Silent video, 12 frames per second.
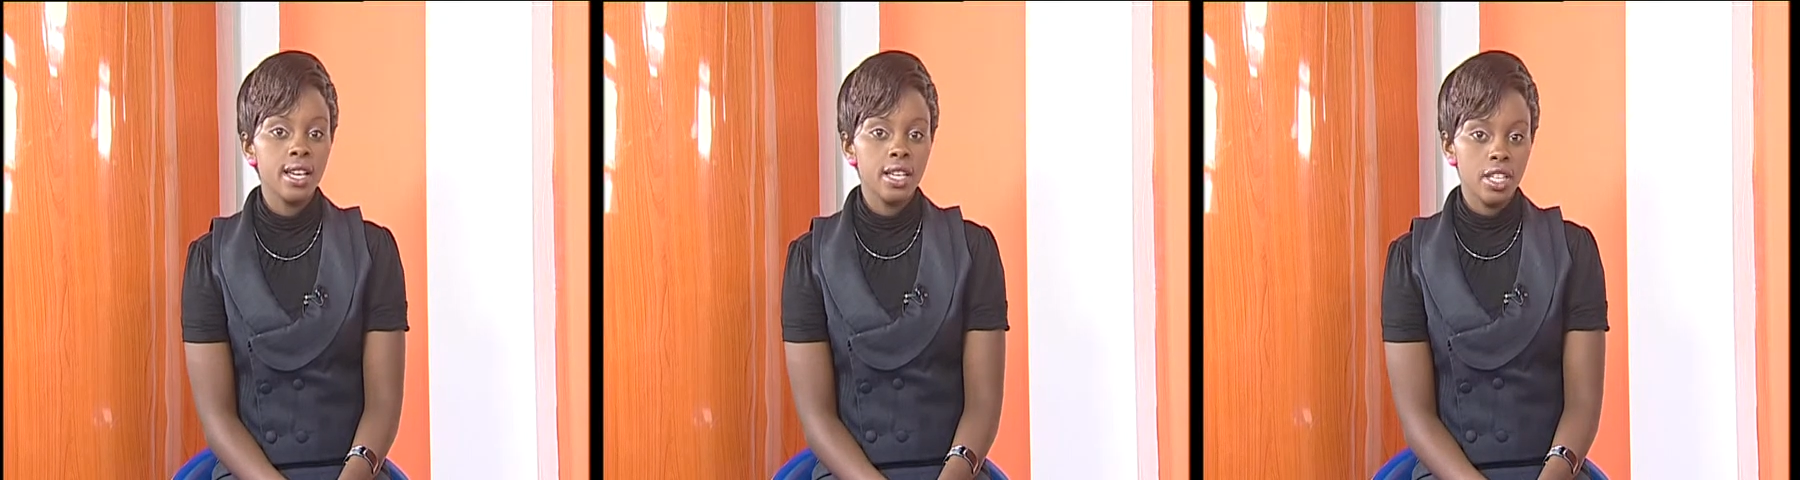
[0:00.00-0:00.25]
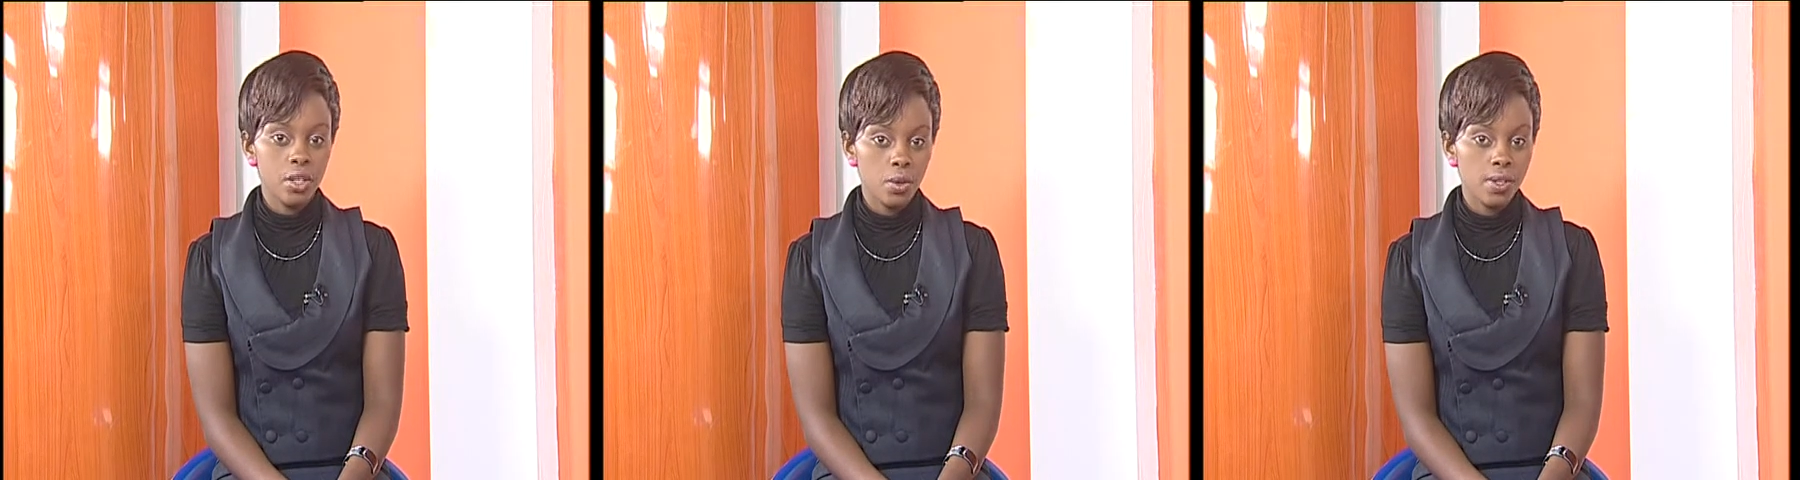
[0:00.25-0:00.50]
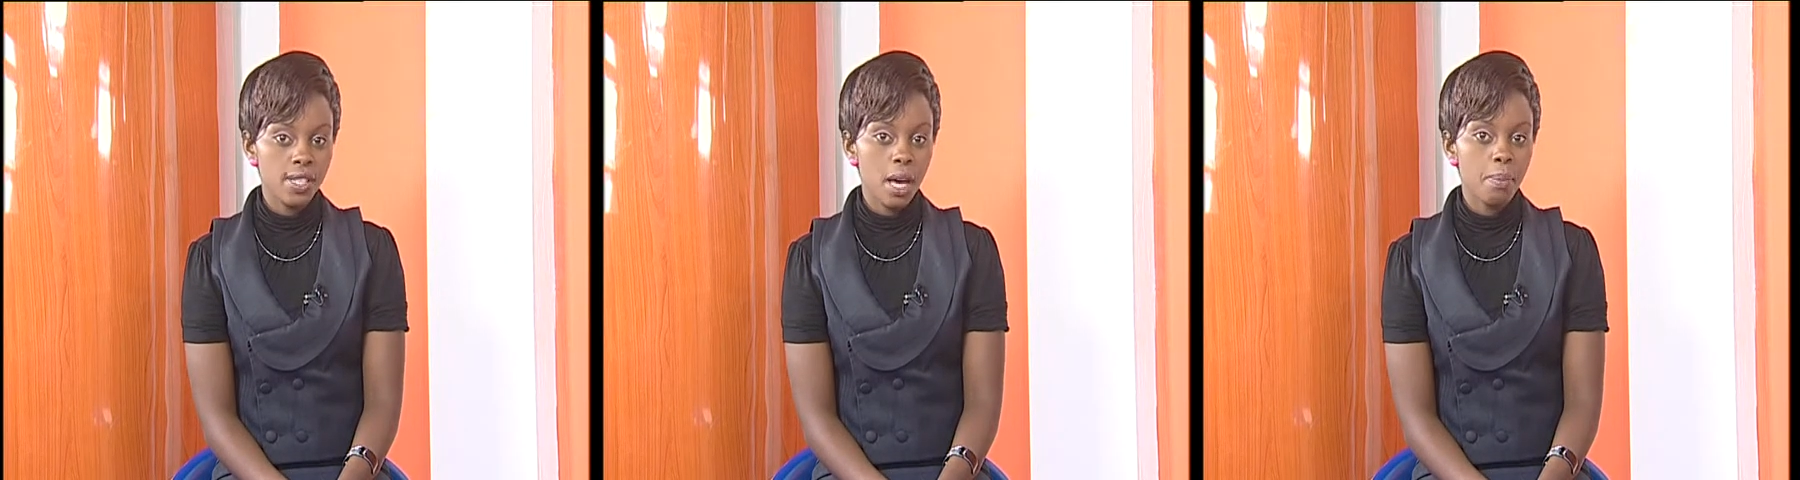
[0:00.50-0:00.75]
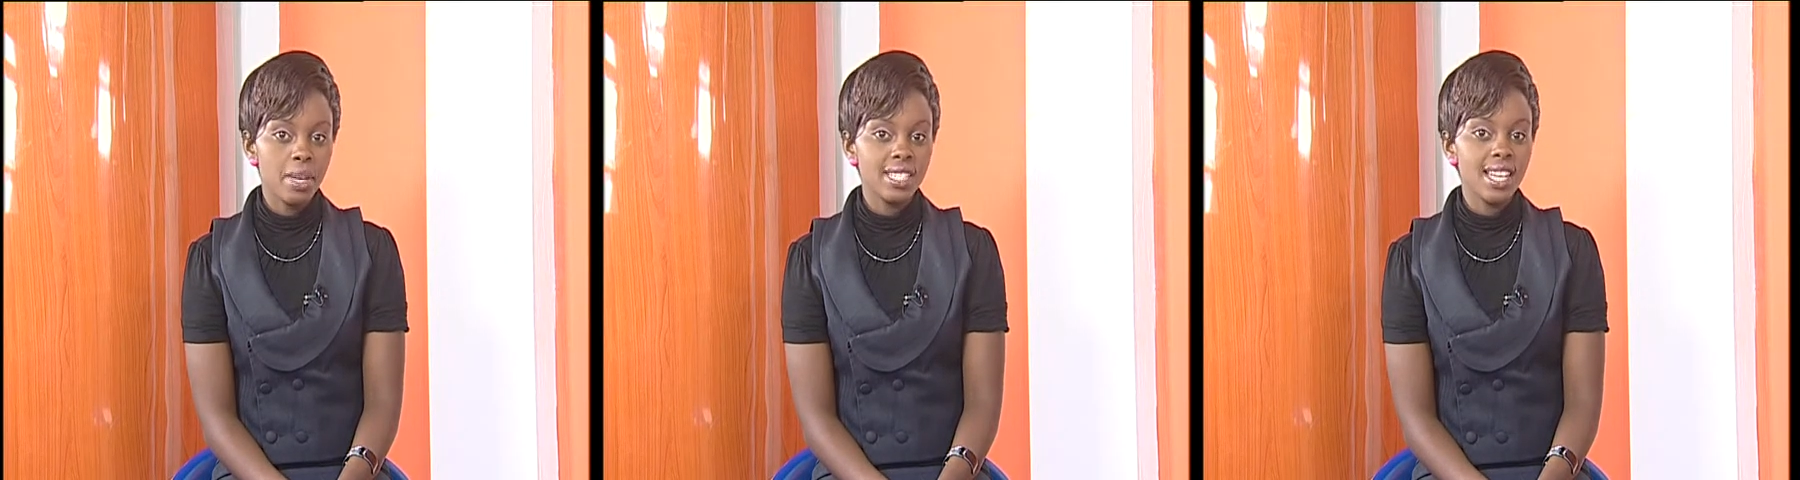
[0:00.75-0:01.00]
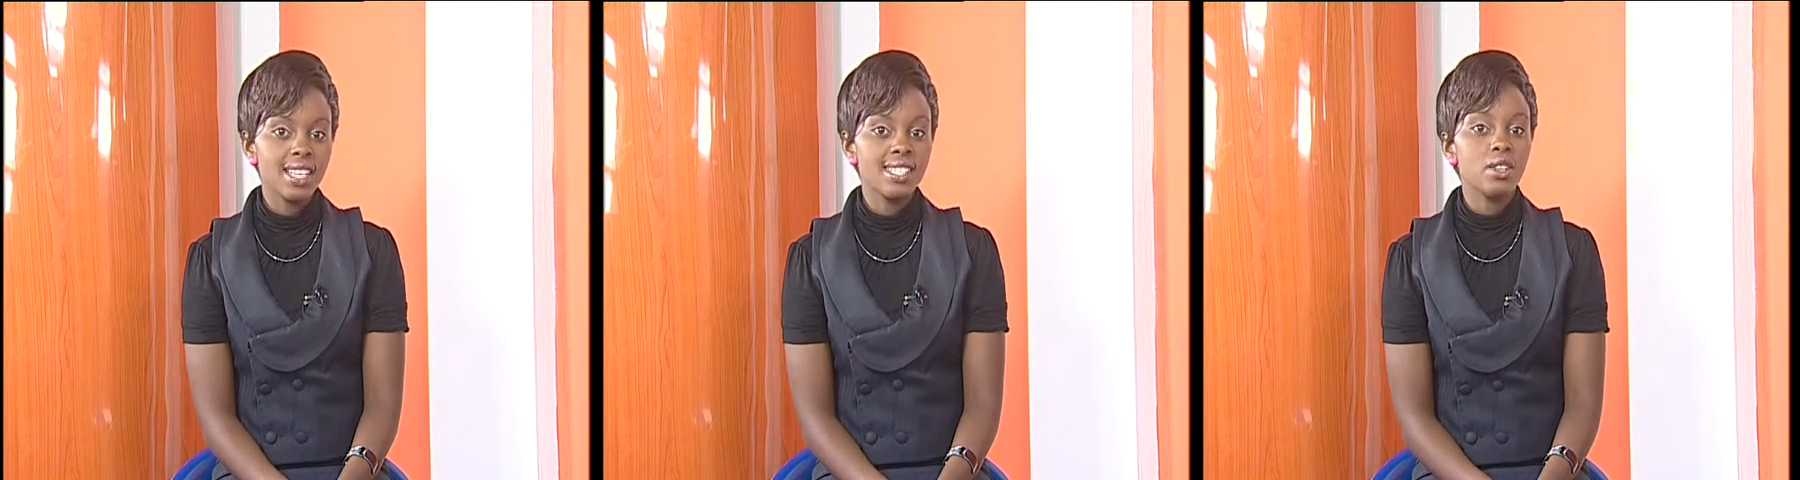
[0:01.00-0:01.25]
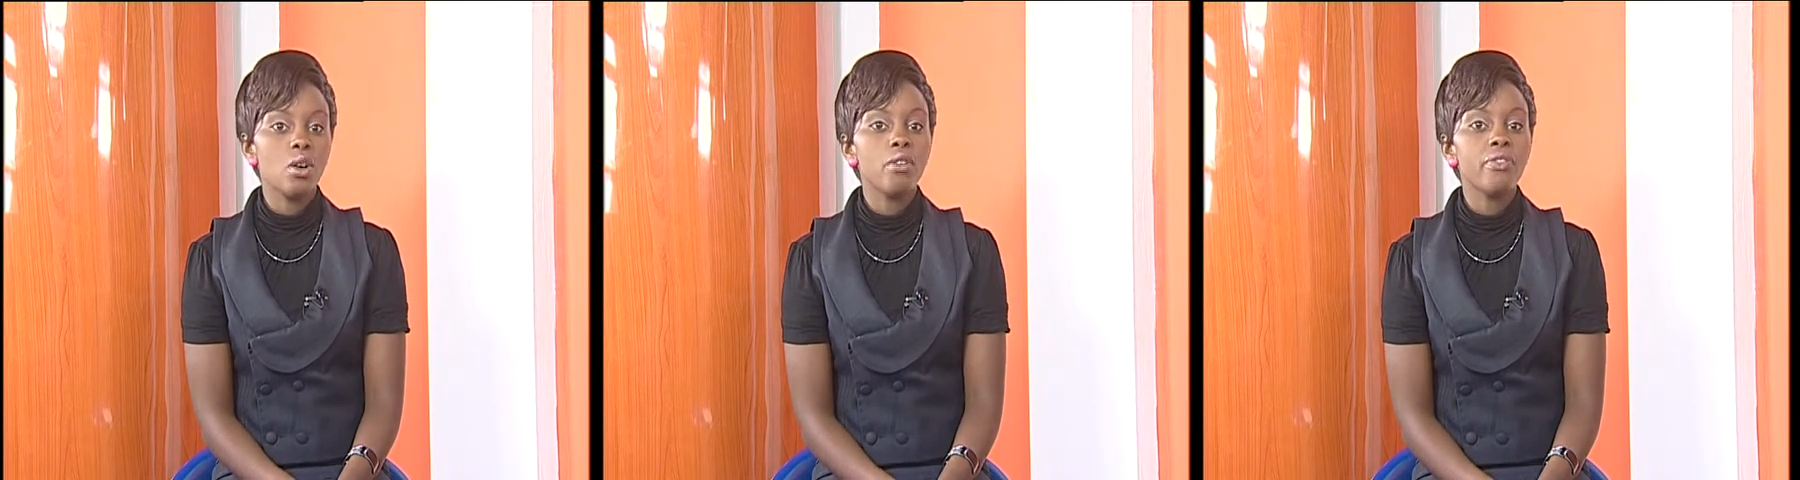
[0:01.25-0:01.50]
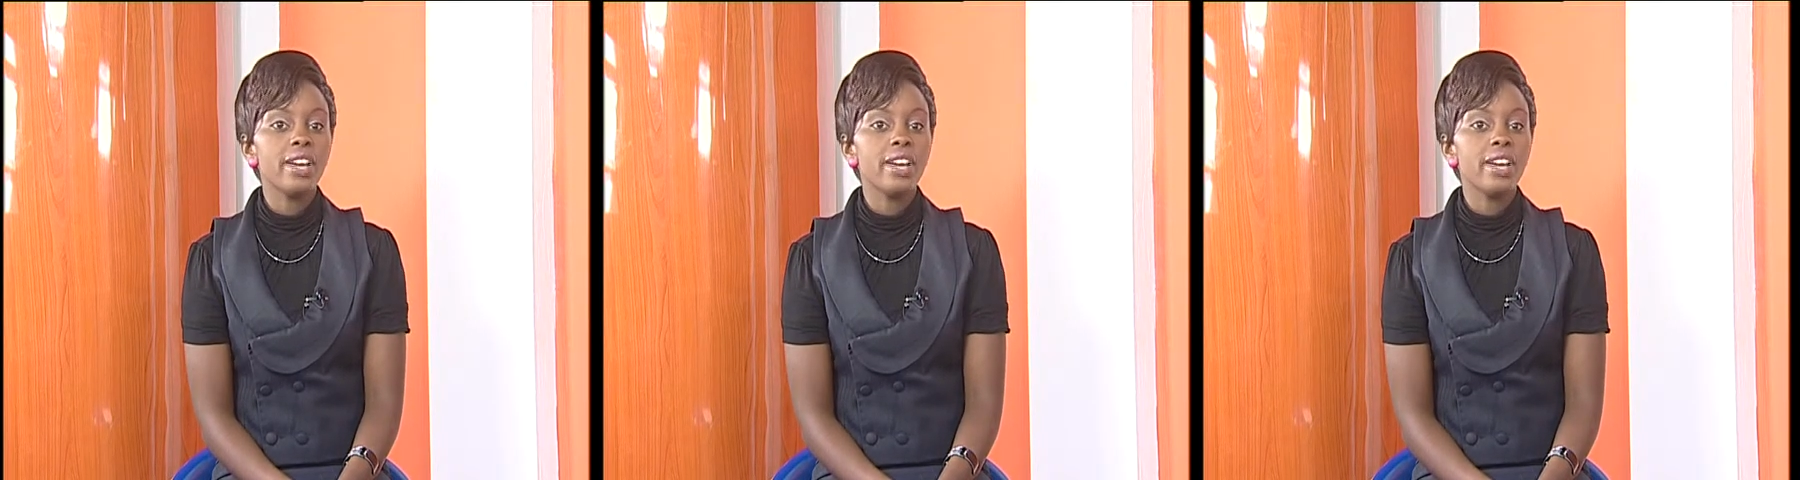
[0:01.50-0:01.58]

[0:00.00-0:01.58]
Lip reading: he rose up, dusted off,